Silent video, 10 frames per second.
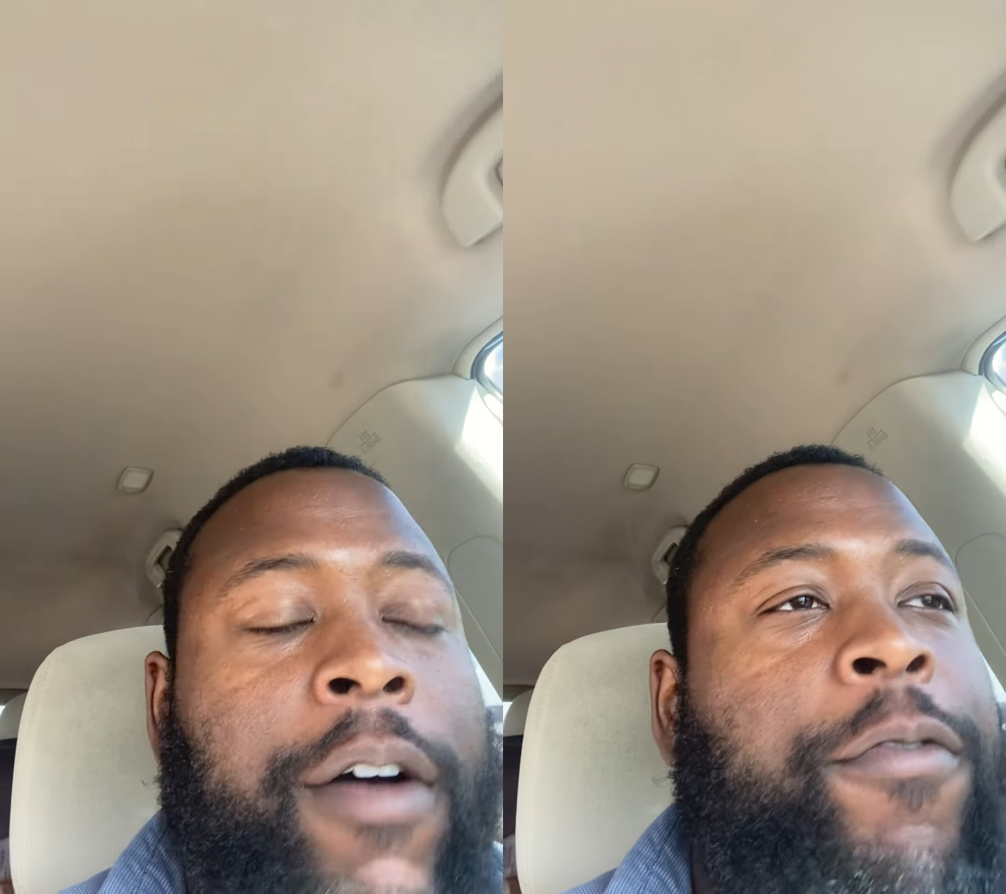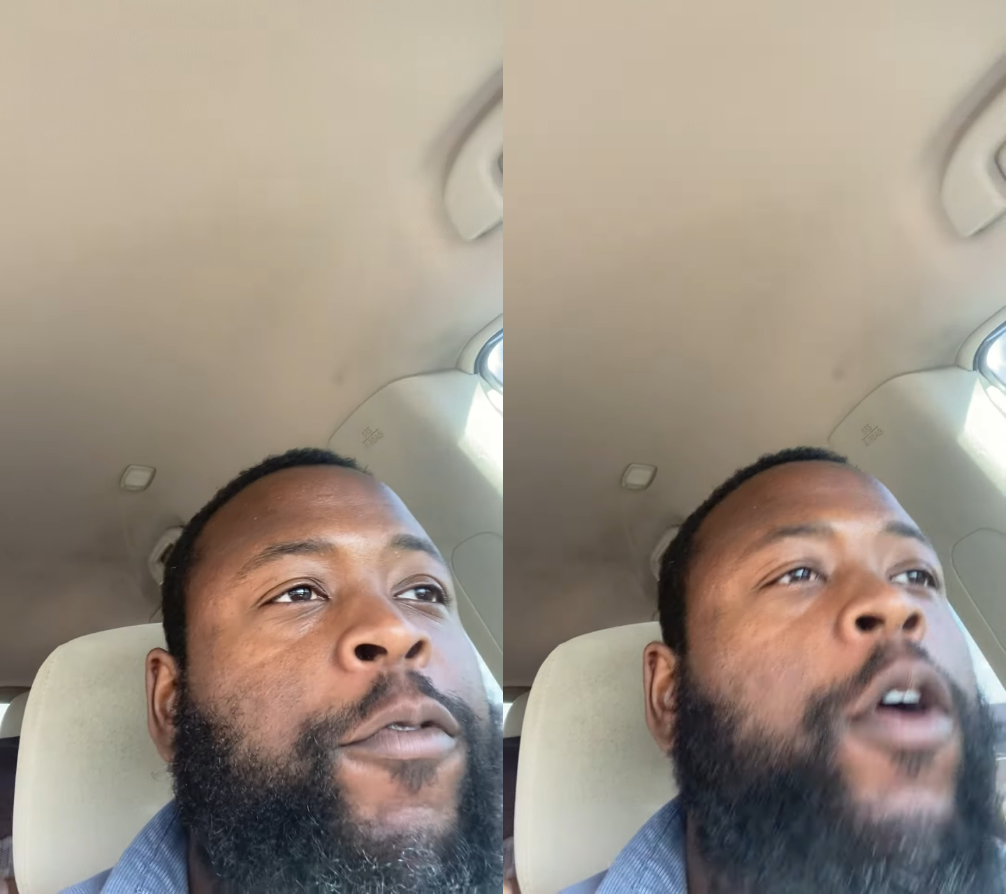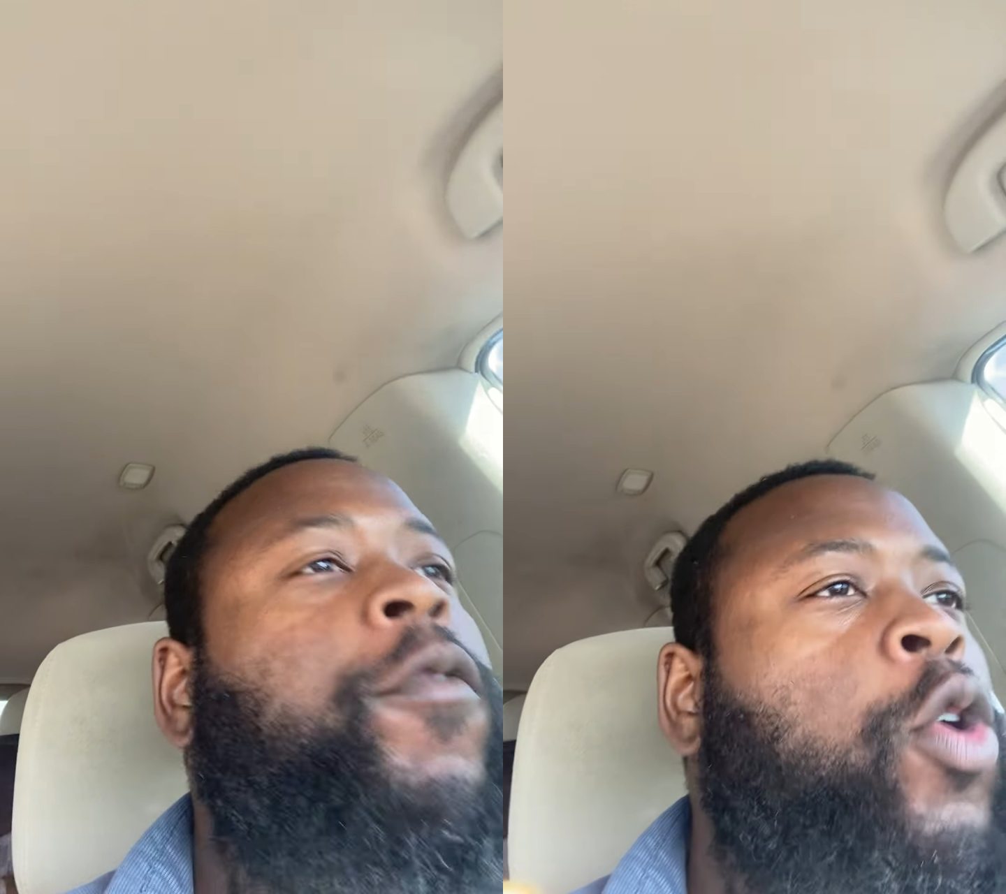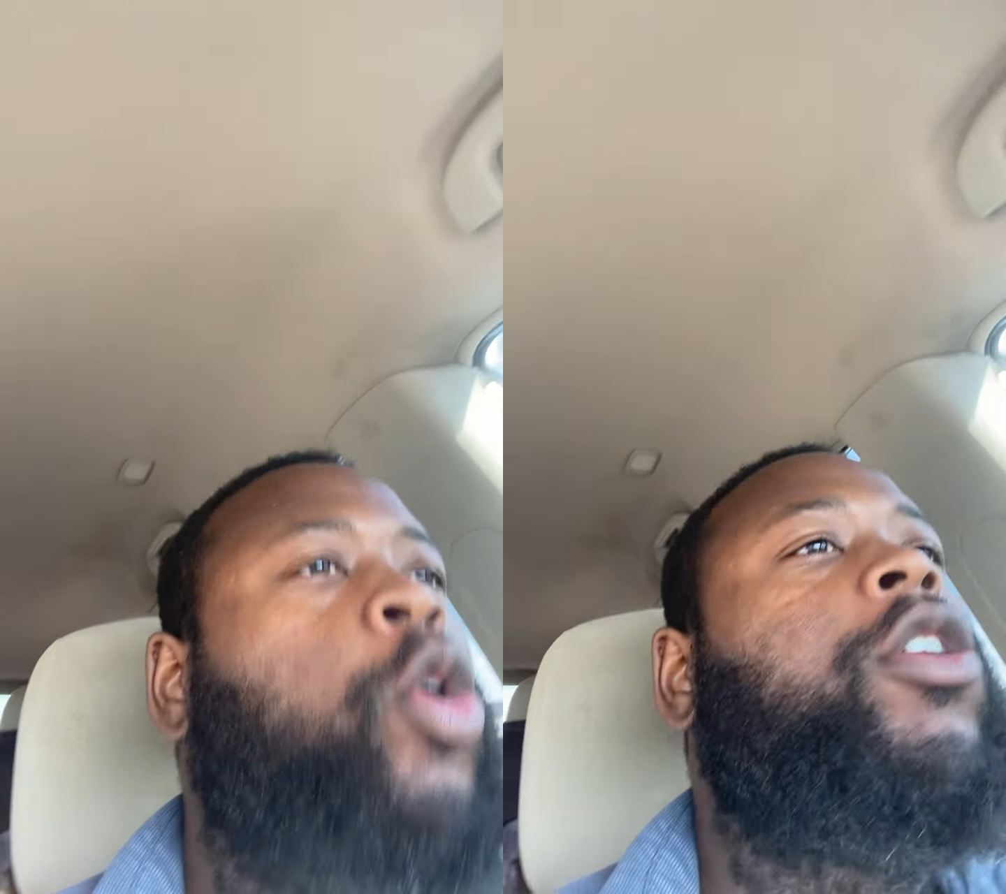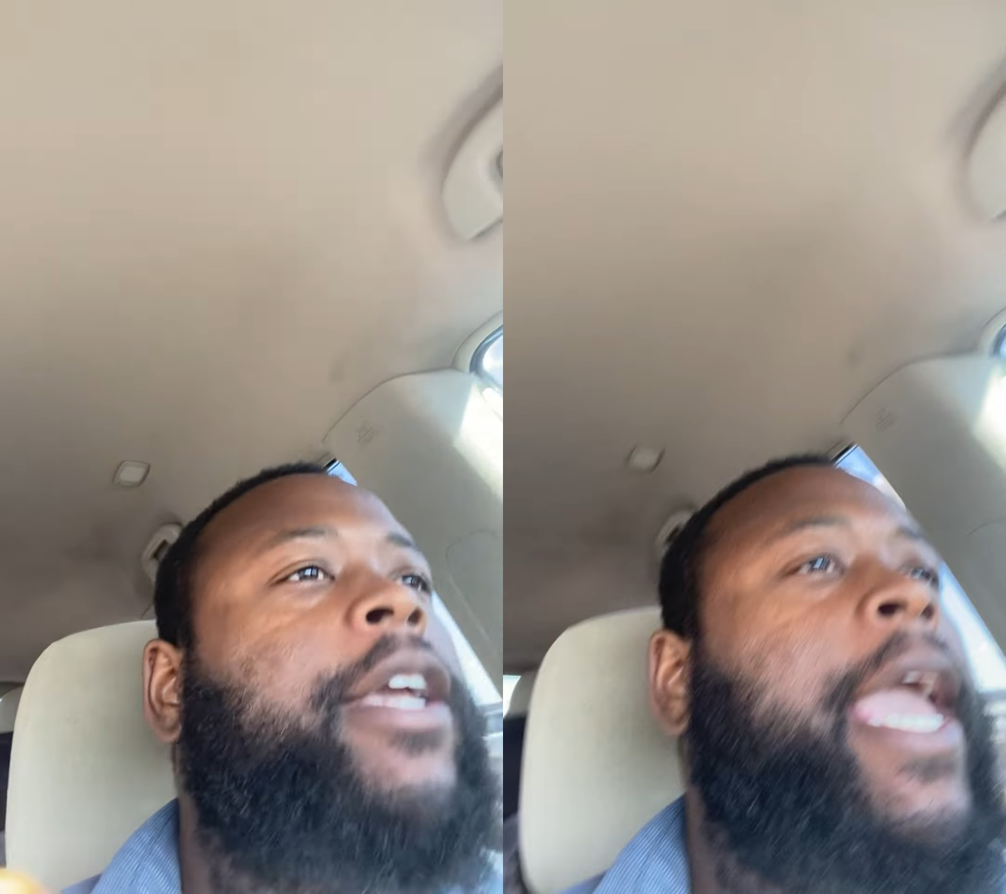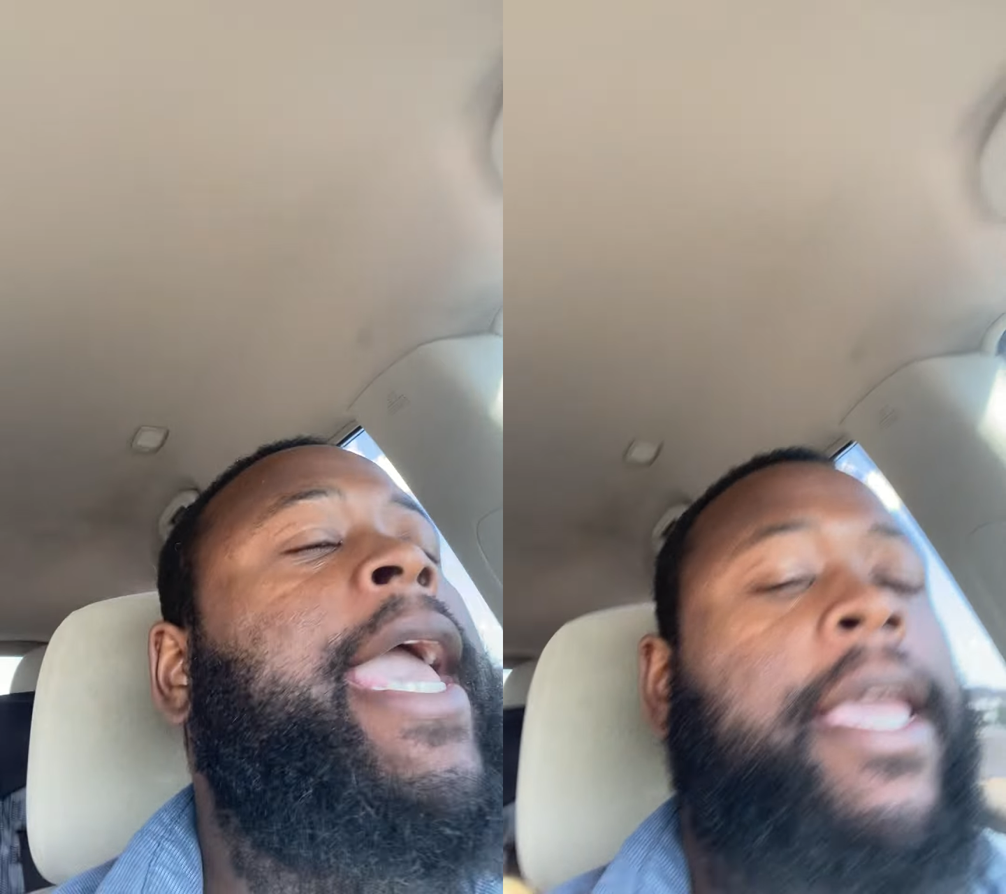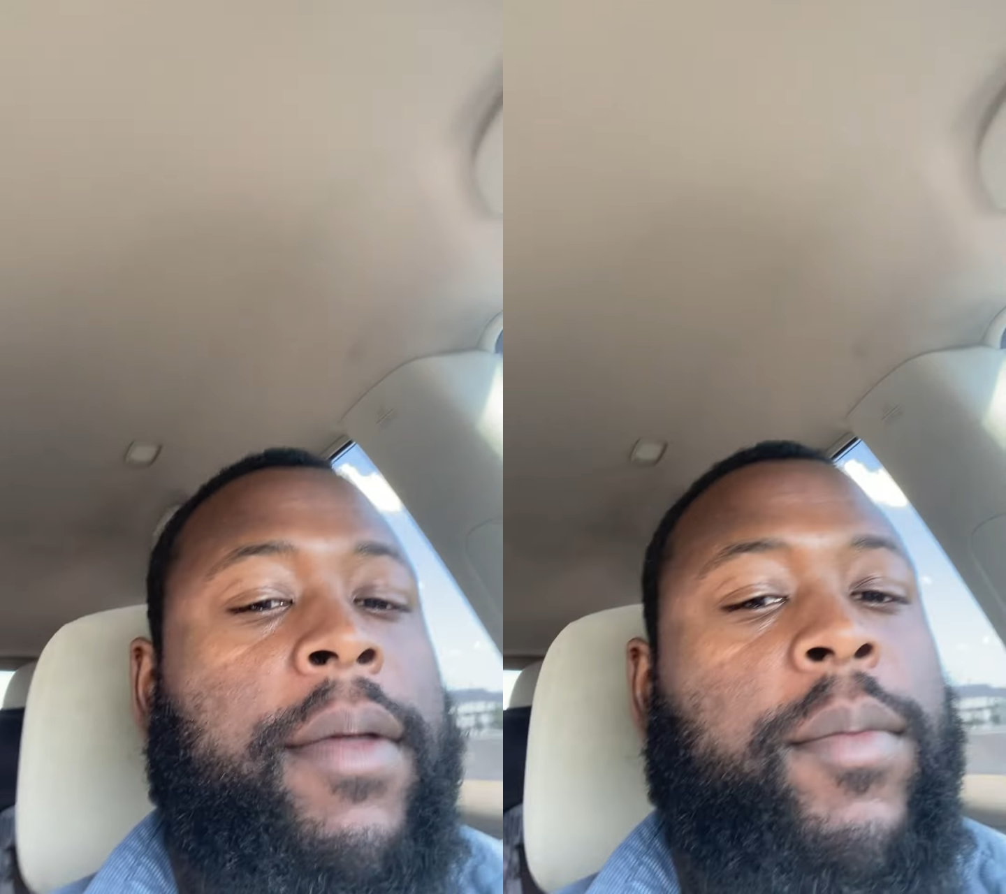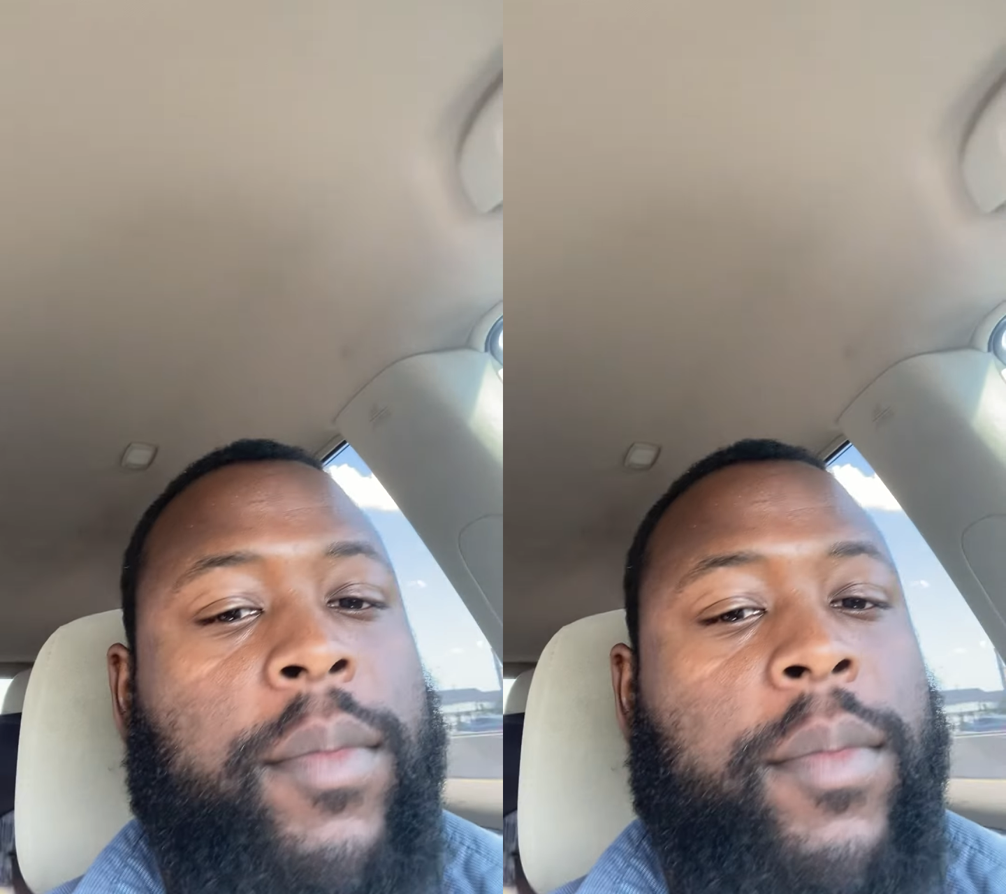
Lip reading: fourth quarter game